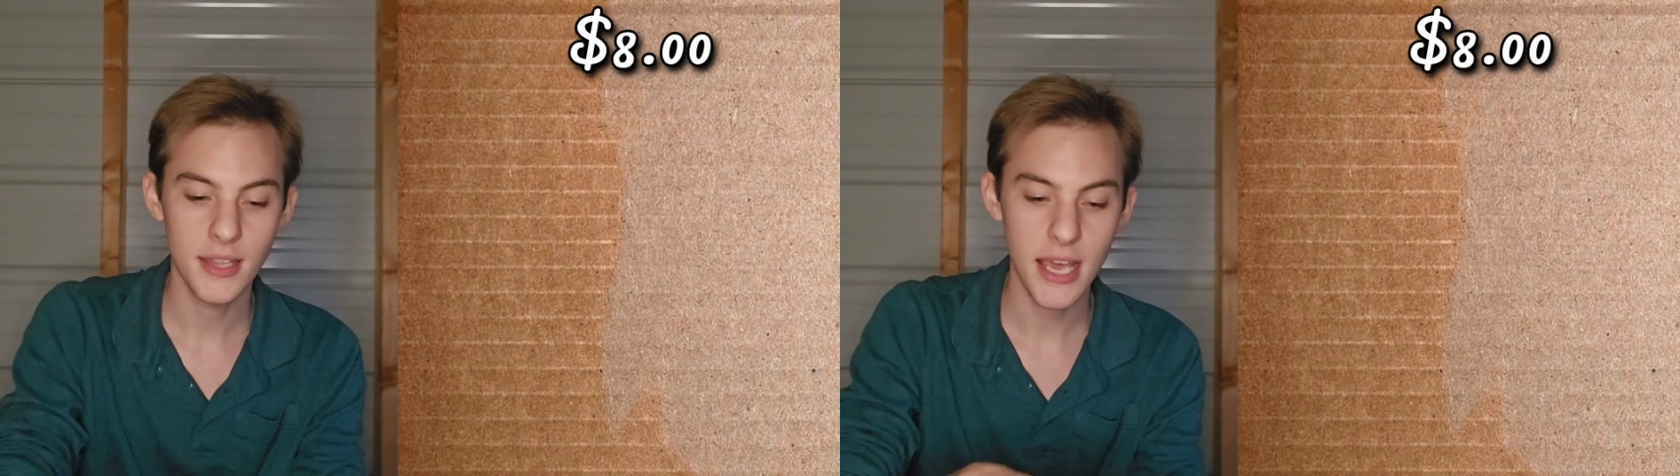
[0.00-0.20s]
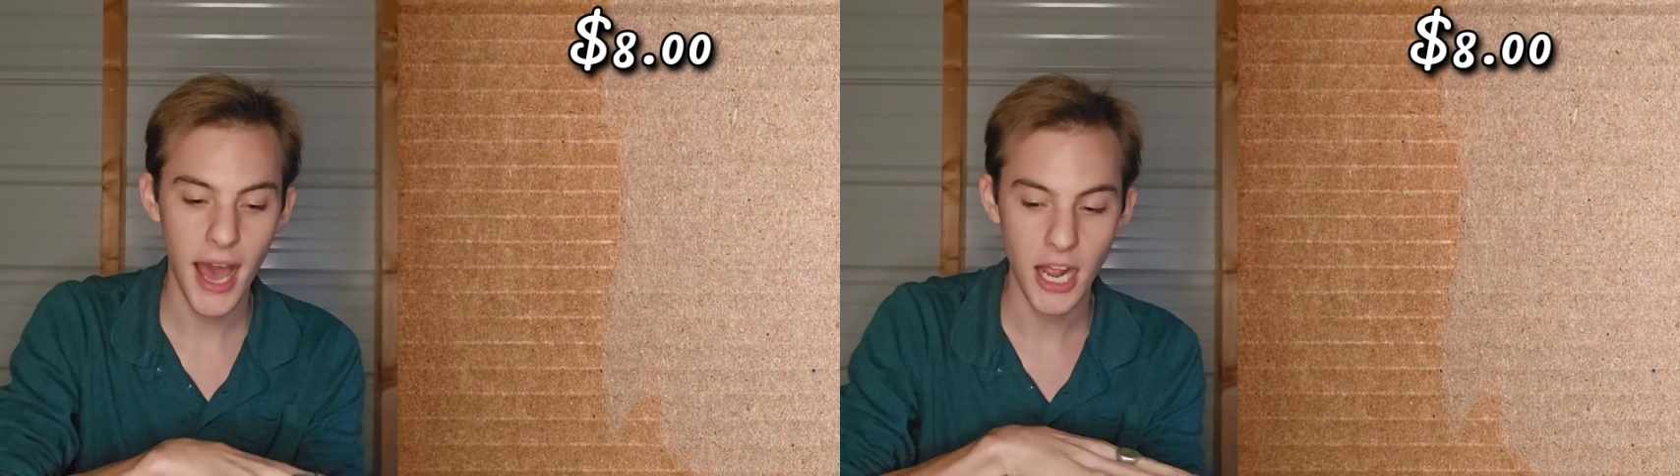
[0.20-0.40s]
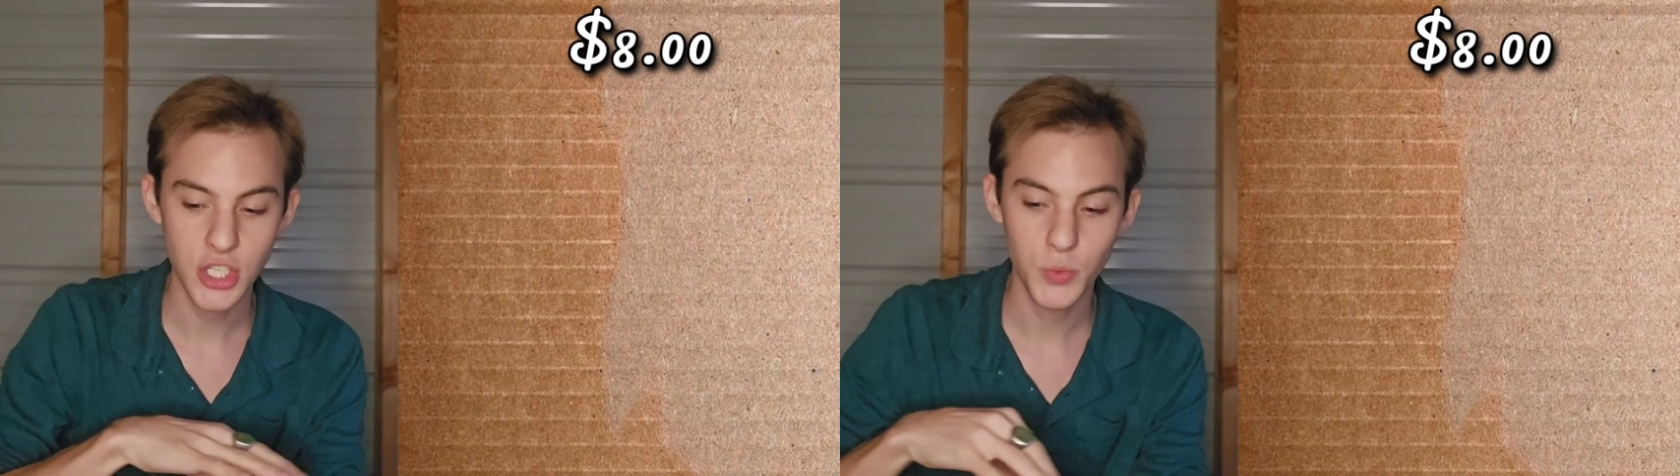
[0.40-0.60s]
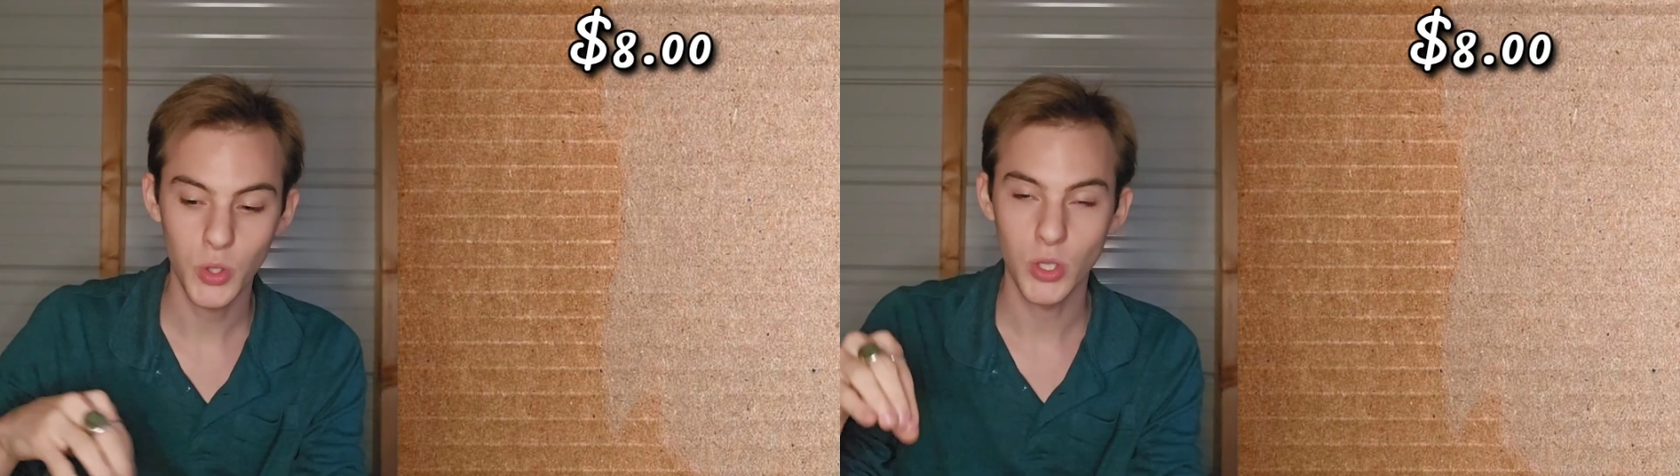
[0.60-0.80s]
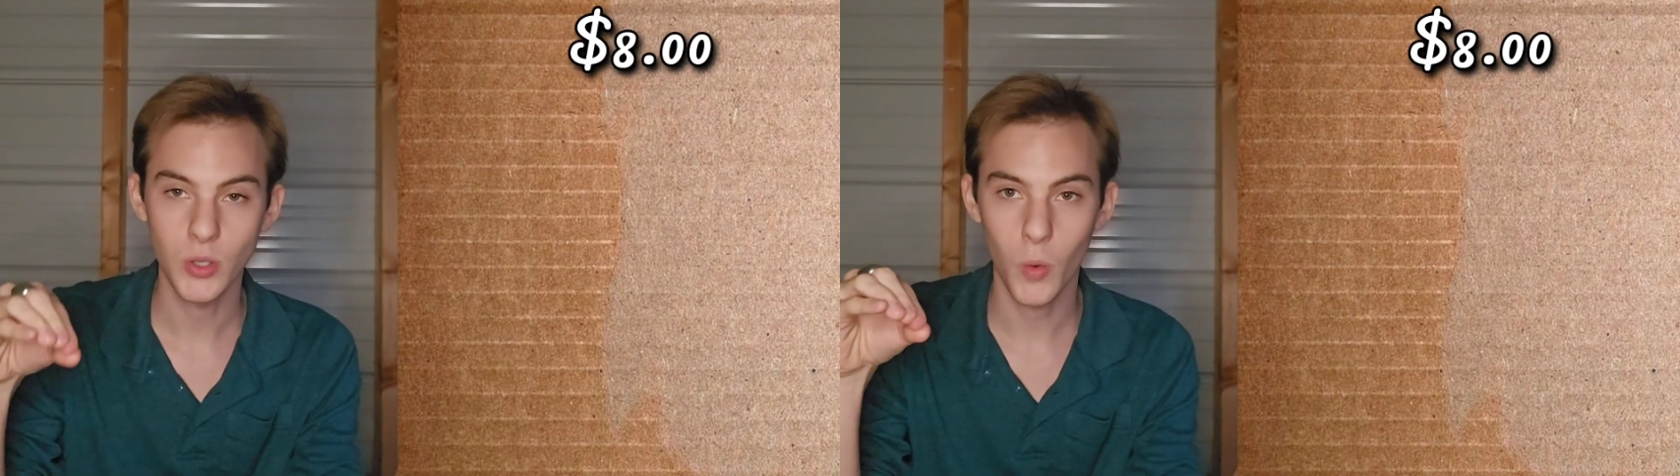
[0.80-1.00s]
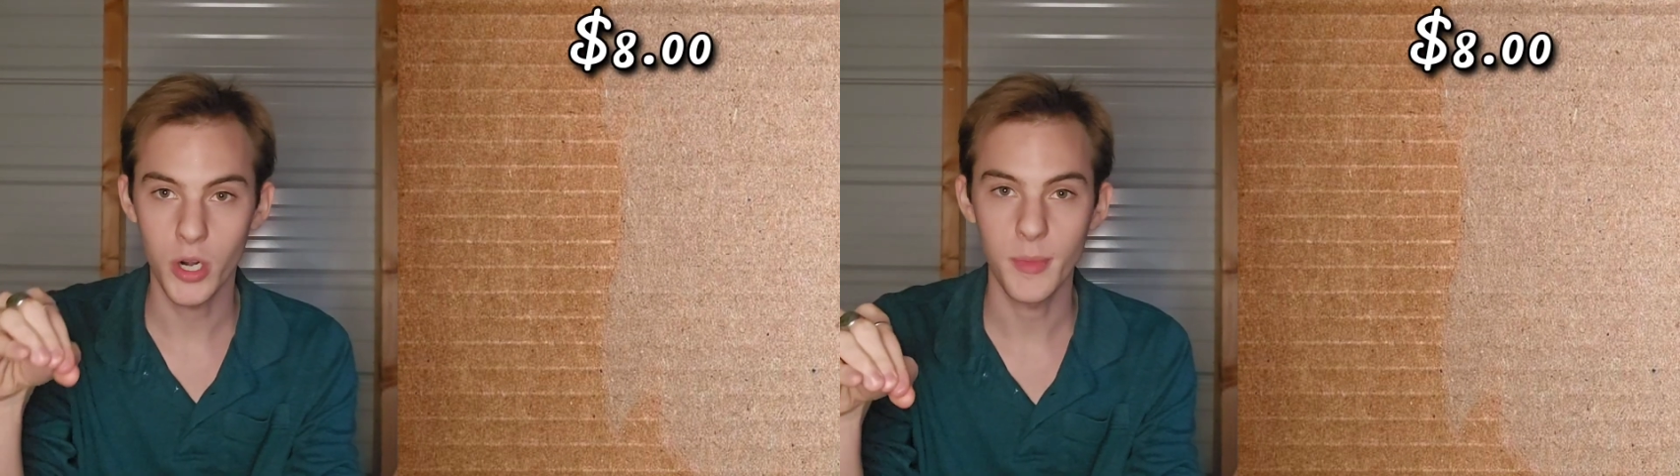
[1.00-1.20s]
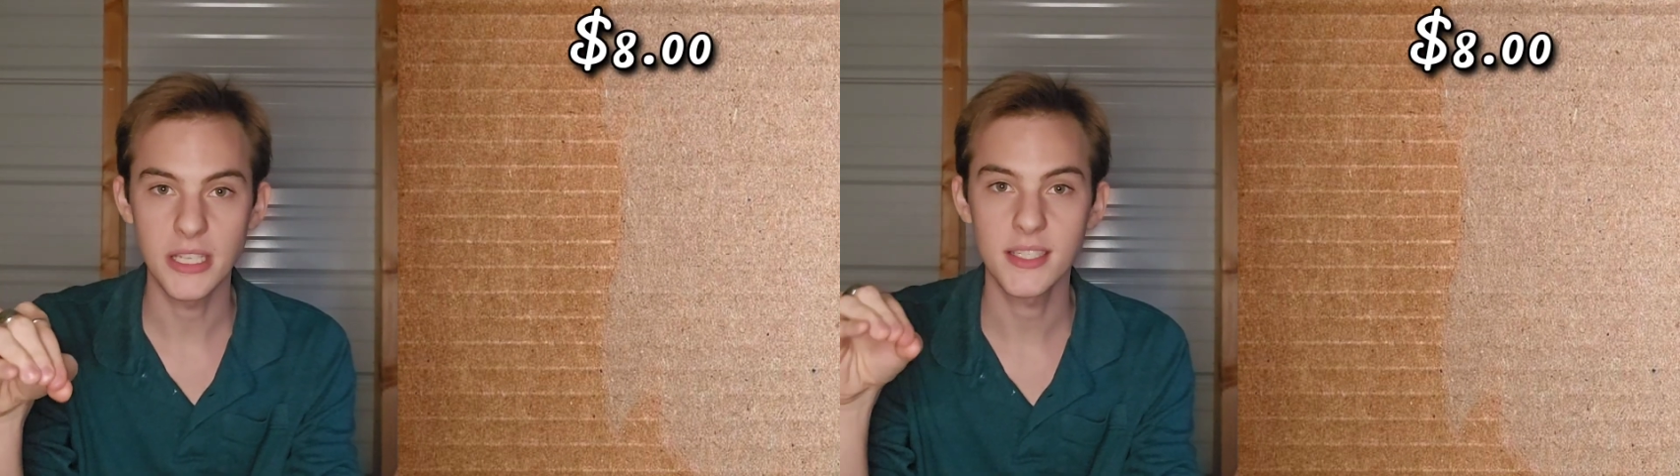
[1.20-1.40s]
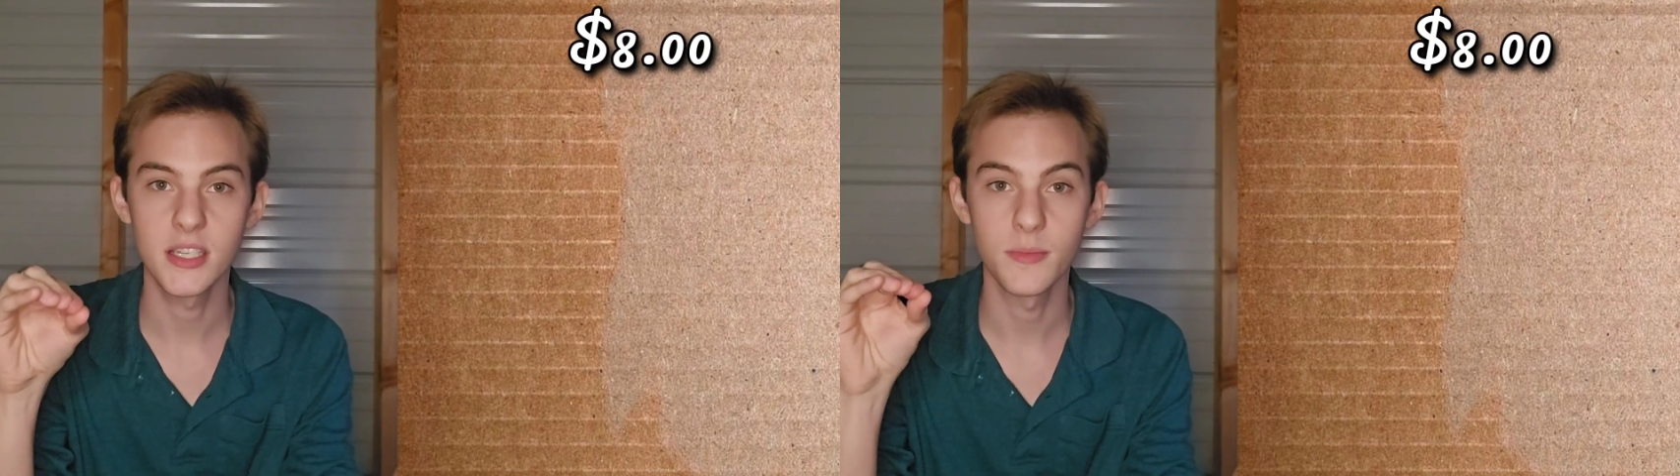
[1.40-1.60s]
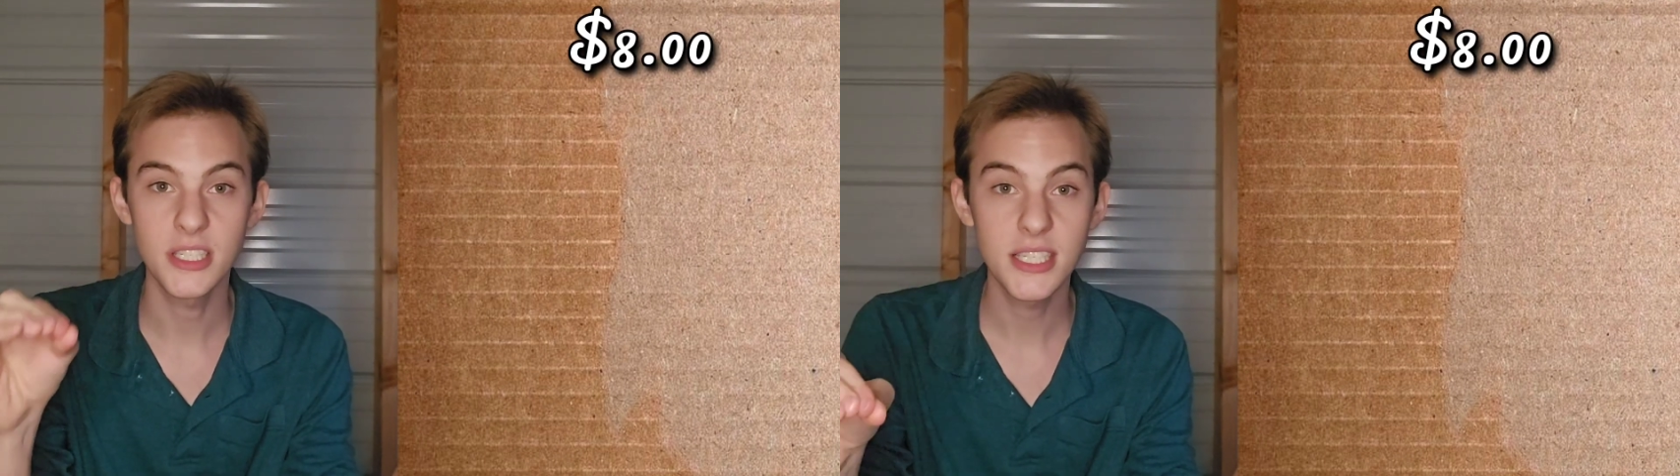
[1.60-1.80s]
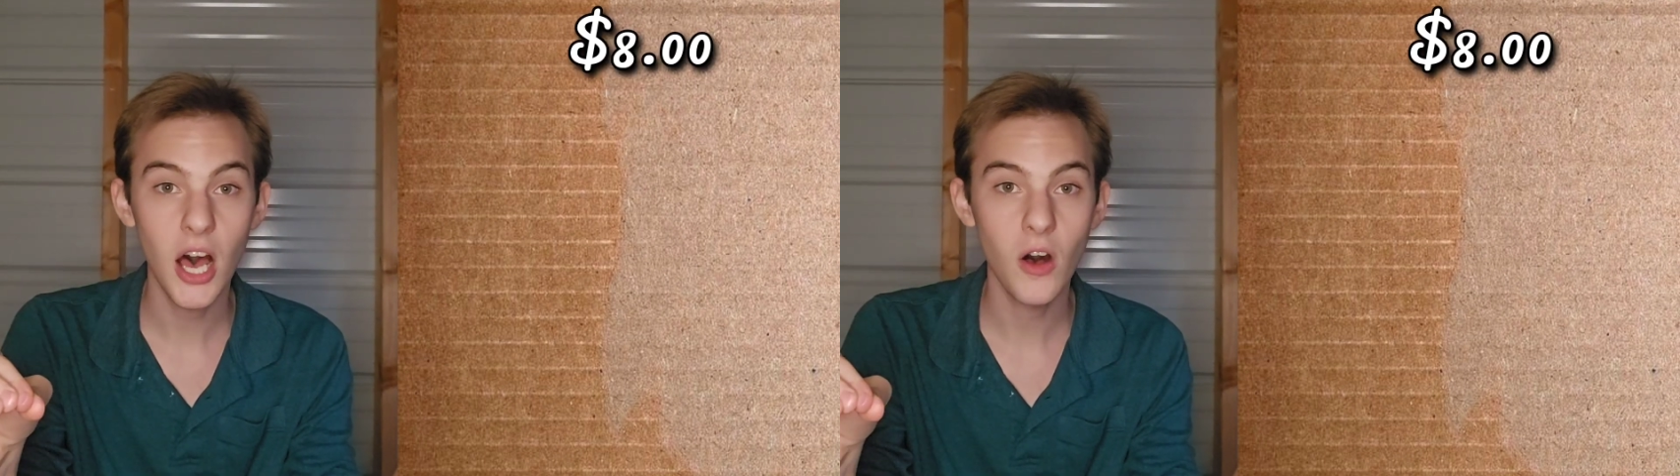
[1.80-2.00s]
the actual ornaments
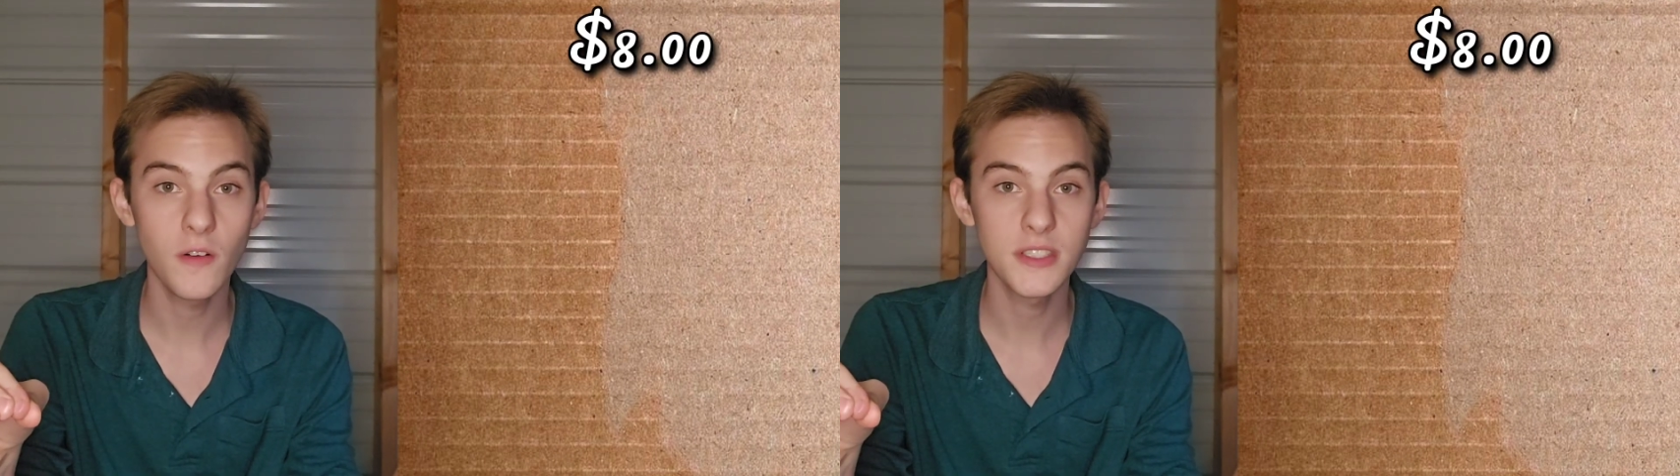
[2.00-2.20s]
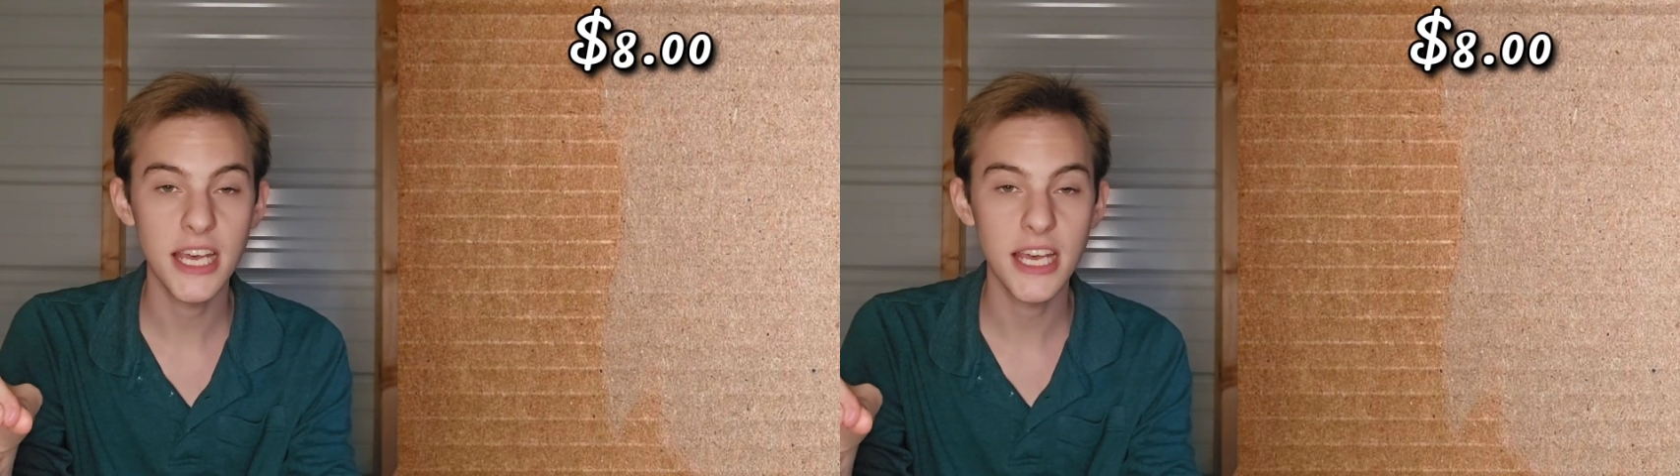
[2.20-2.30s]
themselves,